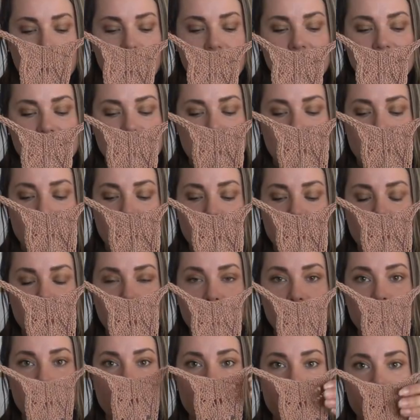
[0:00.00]
summer
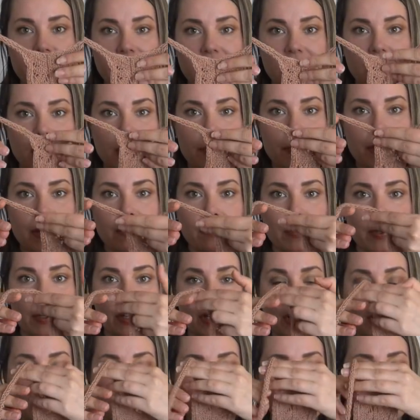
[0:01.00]
top that I've been
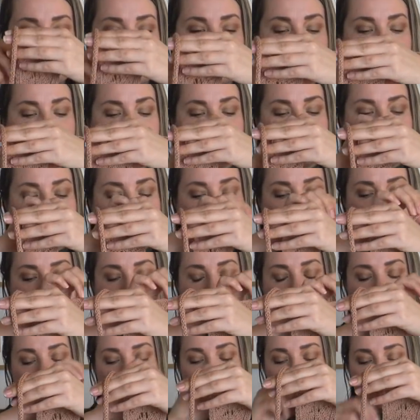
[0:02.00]
working on.
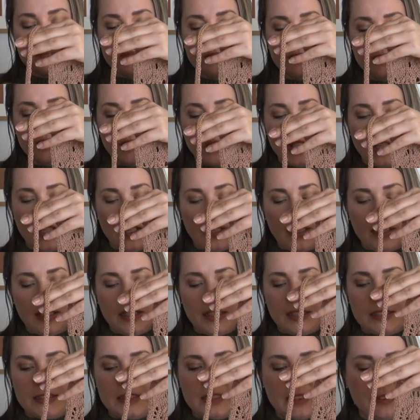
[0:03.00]

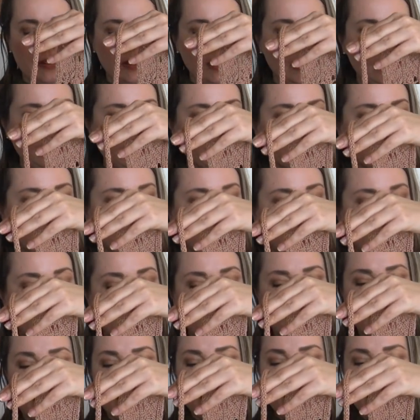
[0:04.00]
So it looks
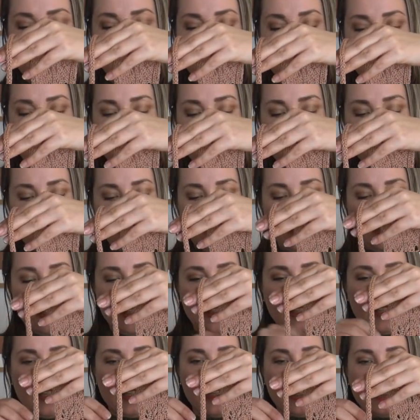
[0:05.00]
like
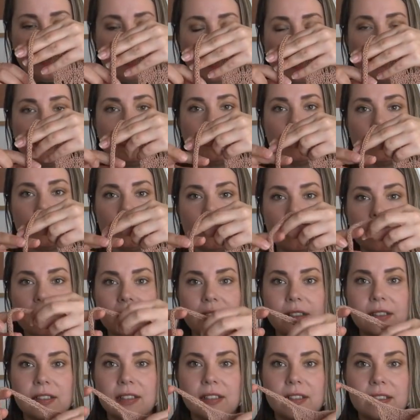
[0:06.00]
this.
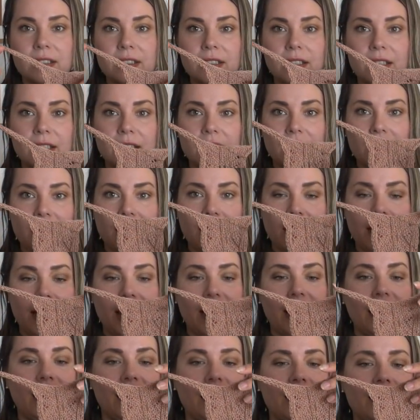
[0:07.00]

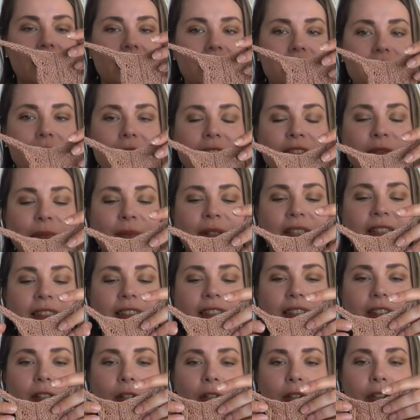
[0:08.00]
This has been
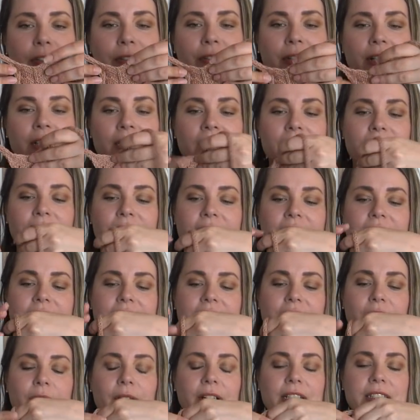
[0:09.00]
so fun to knit.
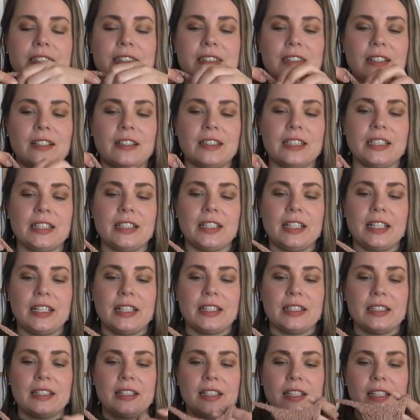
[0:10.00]
So I started
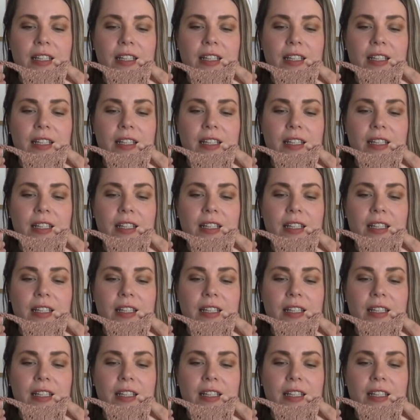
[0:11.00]
it